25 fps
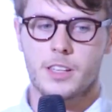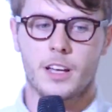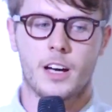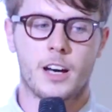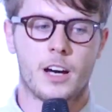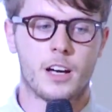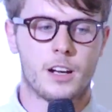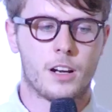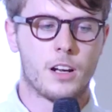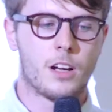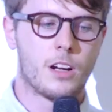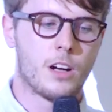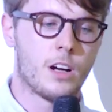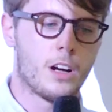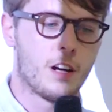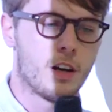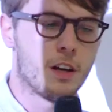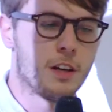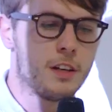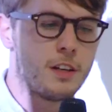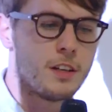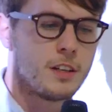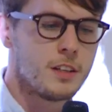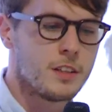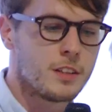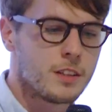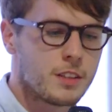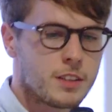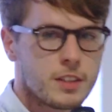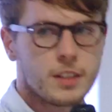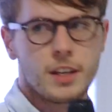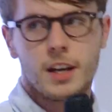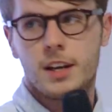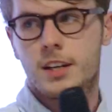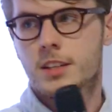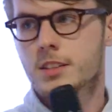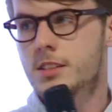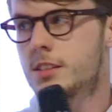that I
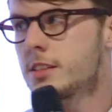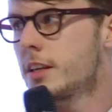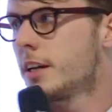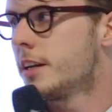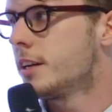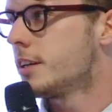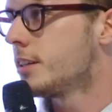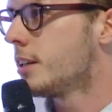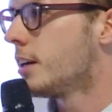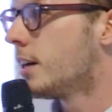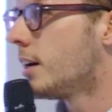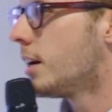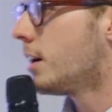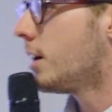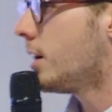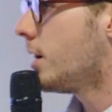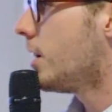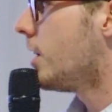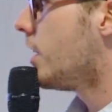can't say that